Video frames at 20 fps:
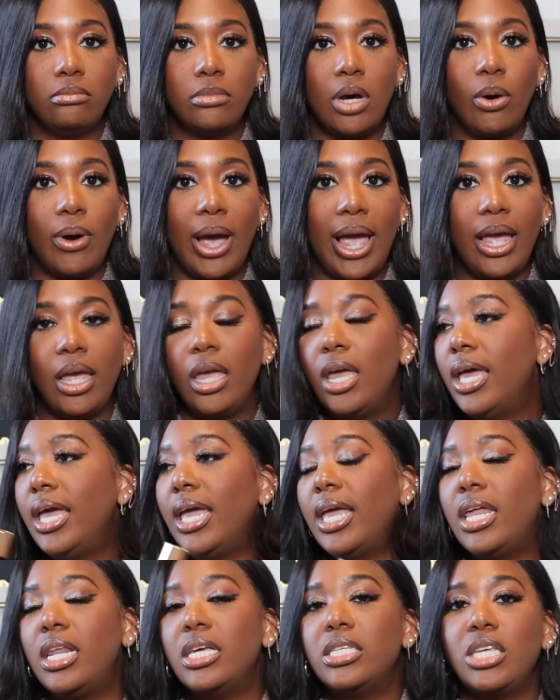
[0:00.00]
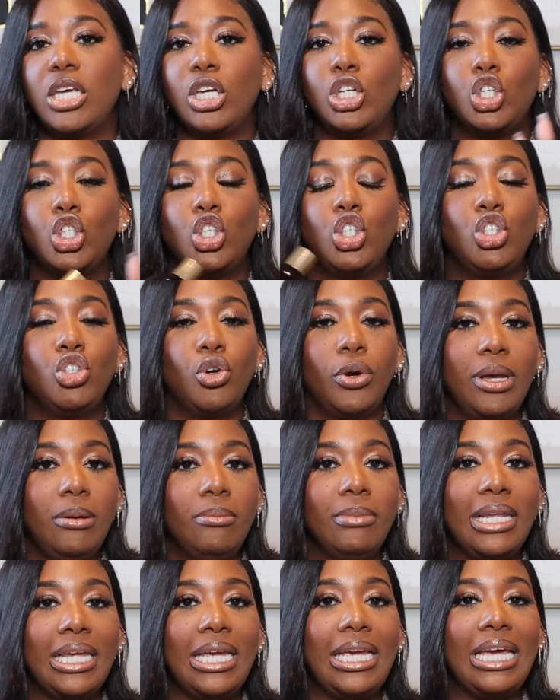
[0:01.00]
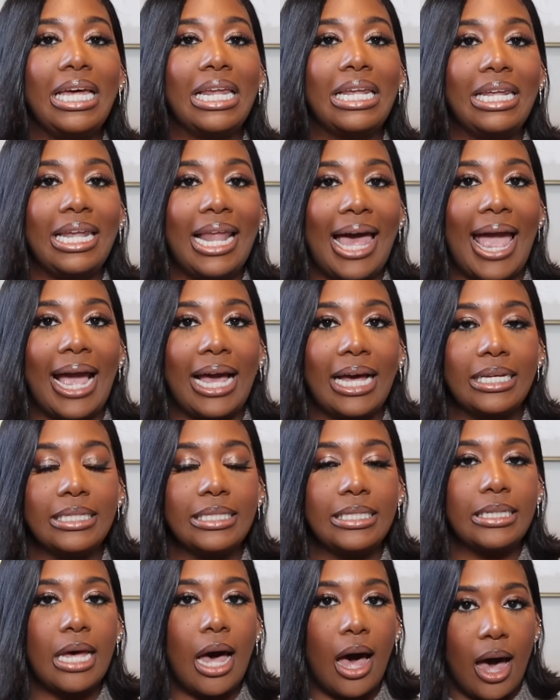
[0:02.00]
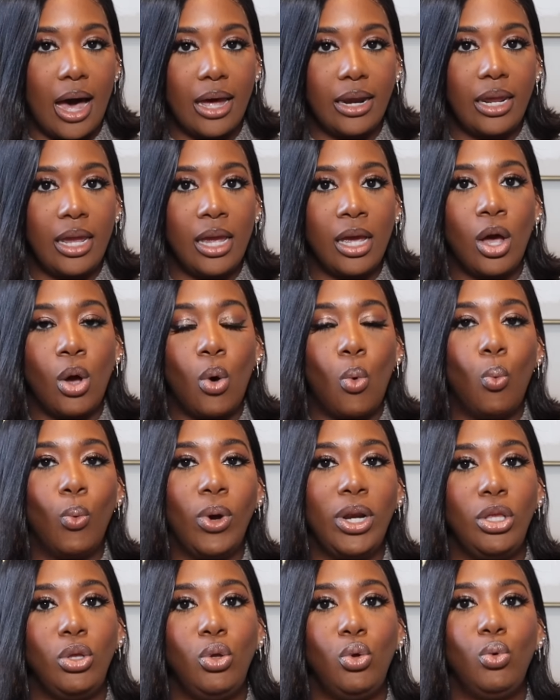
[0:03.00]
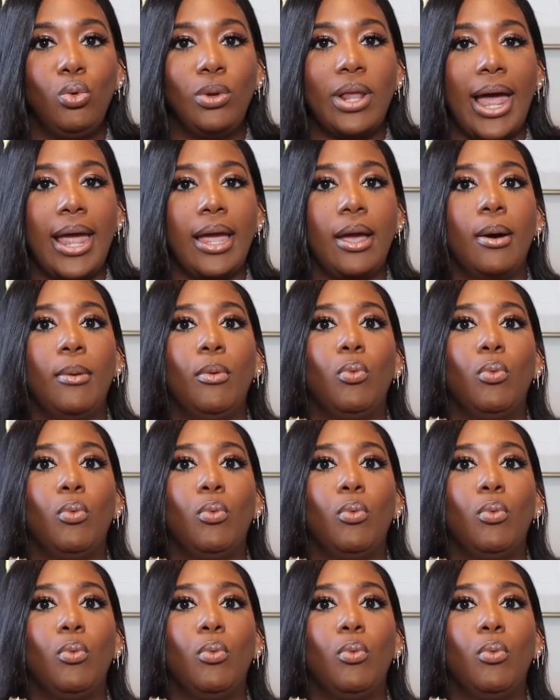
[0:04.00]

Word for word: Okay. It is extremely lactonic when you like